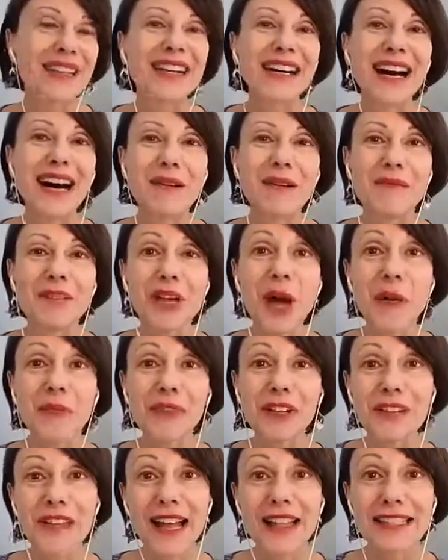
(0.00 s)

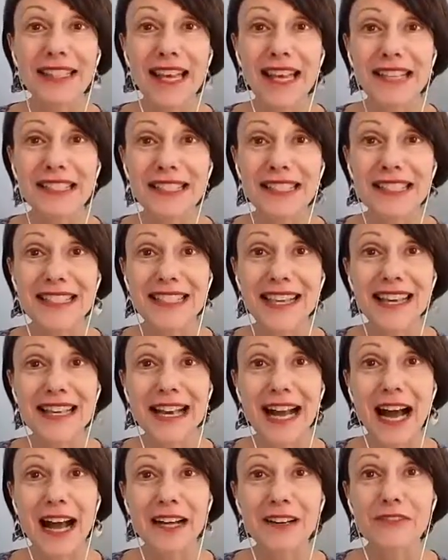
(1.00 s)
Hopefully that takes the sting
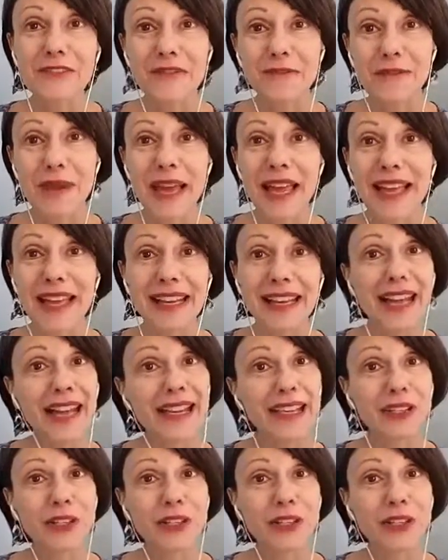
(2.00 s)
out of paying any